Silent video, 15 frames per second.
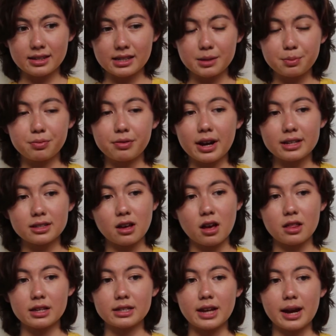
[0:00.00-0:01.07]
depressed
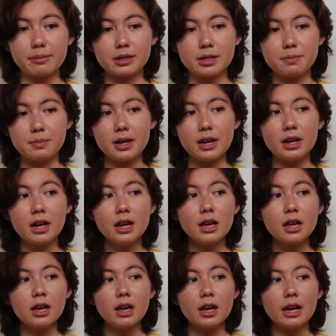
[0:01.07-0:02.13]
all the time to being
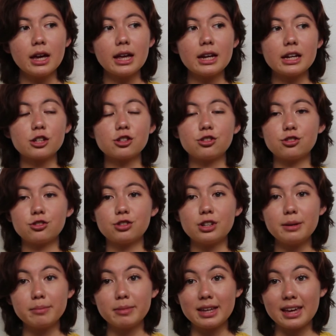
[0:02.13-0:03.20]
an
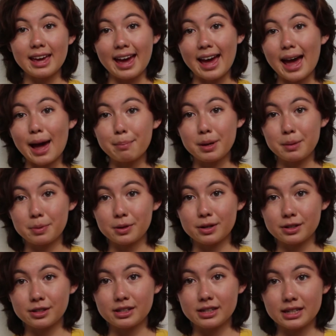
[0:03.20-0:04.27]
extremely happy
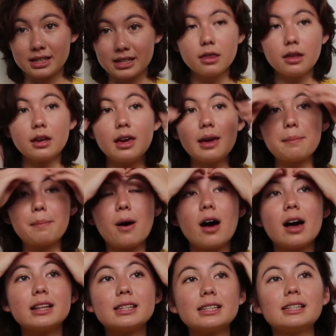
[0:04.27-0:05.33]
person. Thinking
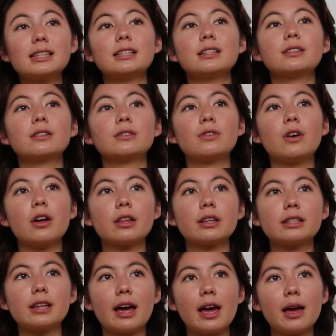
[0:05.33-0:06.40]
positive all
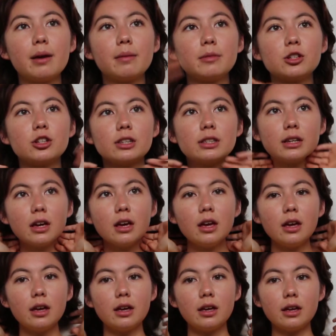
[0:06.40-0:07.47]
the time and just
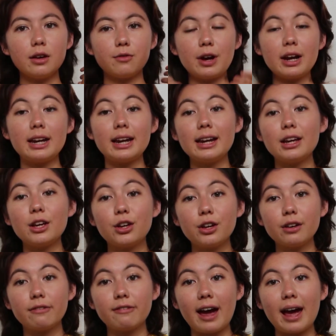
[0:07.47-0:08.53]
radiating
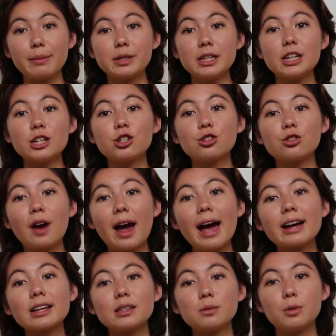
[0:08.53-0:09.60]
good vibes
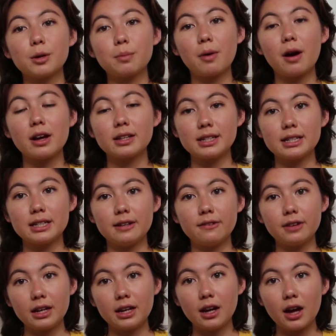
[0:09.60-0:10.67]
attracts more
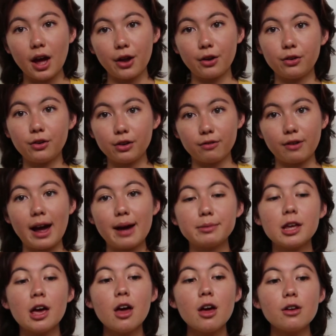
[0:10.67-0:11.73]
positivity and good
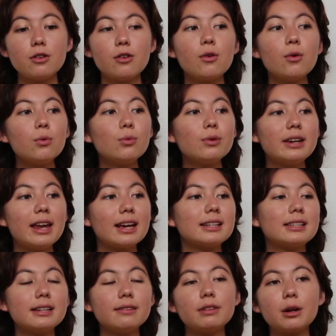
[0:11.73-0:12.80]
vibes. No
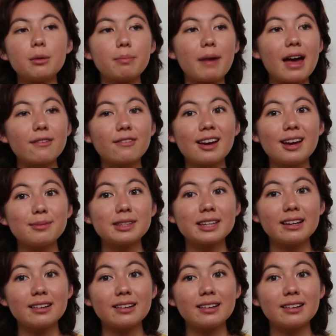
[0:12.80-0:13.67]
negativity or bad vibes